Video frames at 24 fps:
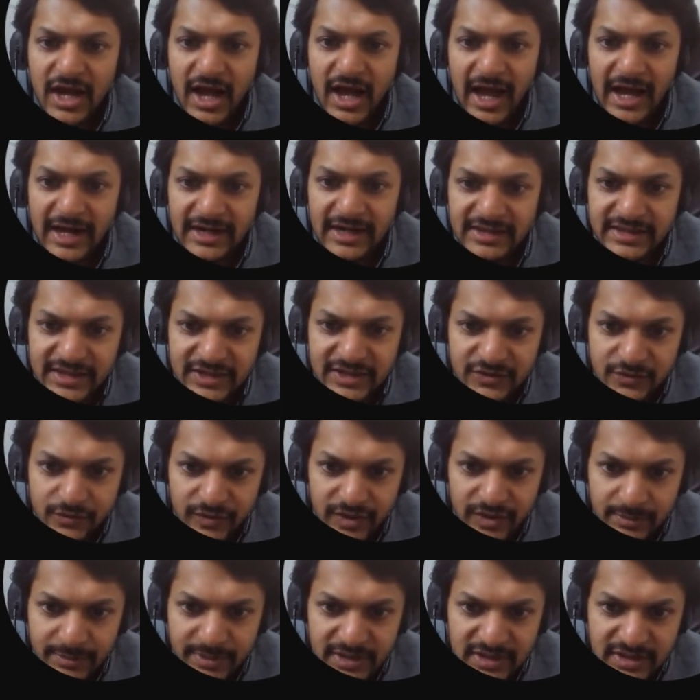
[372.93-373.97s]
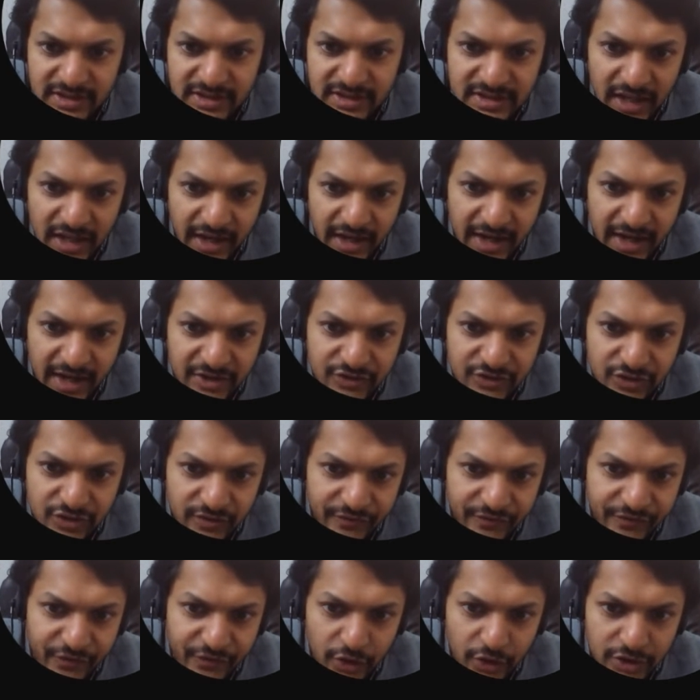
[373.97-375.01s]
And this will be the
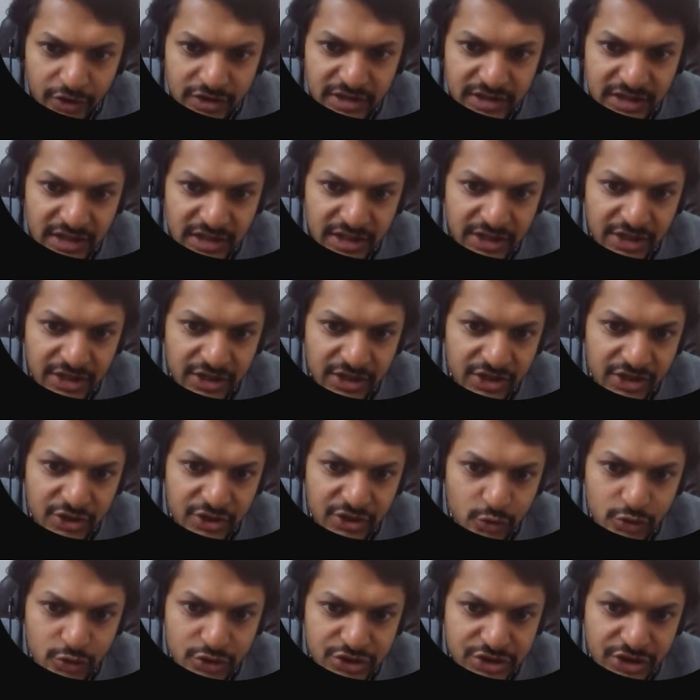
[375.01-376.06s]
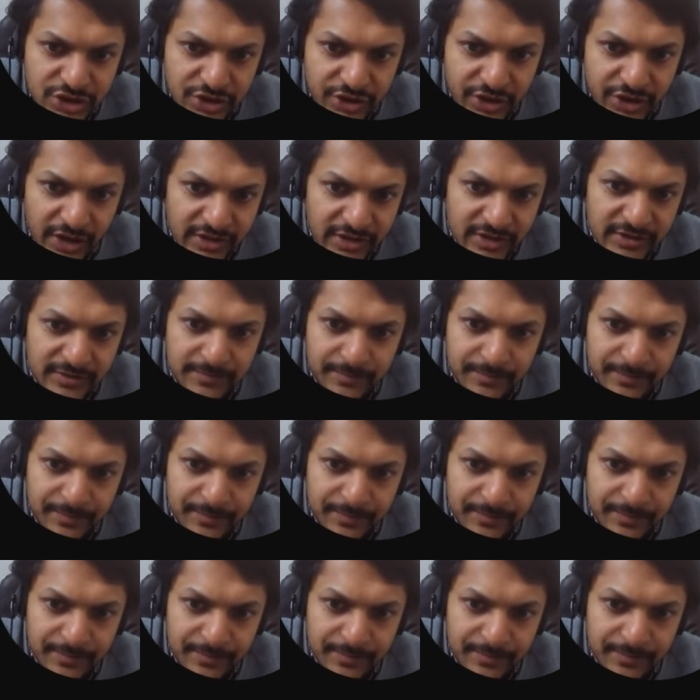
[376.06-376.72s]
direction for the induced current,